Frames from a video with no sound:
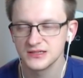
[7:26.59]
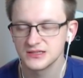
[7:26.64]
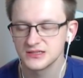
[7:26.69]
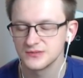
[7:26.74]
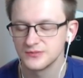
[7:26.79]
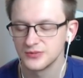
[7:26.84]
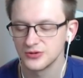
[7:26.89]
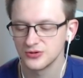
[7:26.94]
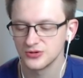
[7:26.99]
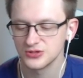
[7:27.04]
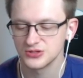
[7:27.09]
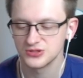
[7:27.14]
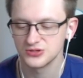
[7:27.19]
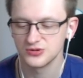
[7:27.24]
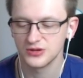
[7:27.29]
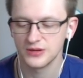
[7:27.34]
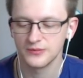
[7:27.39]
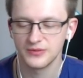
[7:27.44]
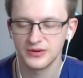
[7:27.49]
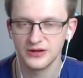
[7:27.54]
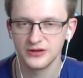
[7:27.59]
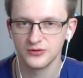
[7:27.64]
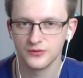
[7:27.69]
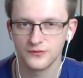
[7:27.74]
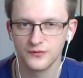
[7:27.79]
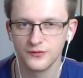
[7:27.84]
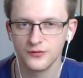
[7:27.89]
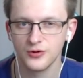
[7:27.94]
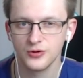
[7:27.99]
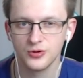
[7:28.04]
because you can play it on
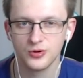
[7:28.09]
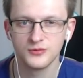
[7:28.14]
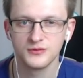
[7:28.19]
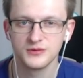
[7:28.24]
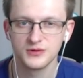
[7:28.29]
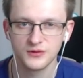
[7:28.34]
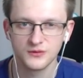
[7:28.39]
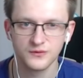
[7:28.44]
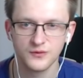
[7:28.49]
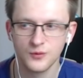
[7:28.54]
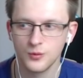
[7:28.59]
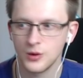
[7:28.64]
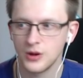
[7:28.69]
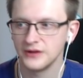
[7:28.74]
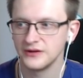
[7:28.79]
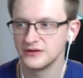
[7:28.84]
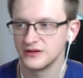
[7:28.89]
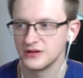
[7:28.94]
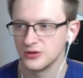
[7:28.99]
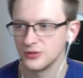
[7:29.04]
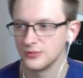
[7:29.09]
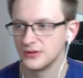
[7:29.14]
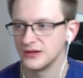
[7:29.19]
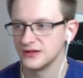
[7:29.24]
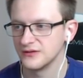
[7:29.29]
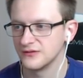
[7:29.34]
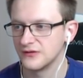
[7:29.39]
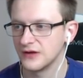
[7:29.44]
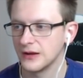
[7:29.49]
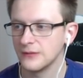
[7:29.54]
4, you overload for 1, and then you play the
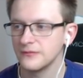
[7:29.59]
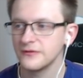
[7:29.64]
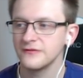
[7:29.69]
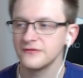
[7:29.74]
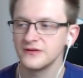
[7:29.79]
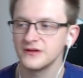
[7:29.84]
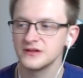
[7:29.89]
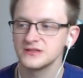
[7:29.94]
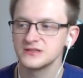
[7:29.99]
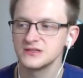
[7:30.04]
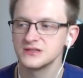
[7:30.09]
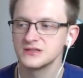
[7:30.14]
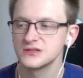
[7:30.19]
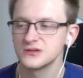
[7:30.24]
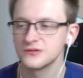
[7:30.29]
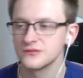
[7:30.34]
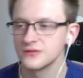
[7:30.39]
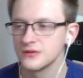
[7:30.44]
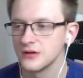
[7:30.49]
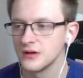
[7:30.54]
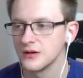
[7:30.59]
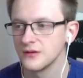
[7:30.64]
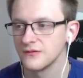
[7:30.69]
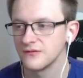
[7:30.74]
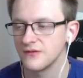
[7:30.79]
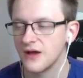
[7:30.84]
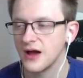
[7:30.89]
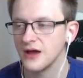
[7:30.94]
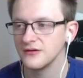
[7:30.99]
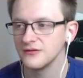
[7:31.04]
Flame Reef Faceless on
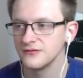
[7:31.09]
5,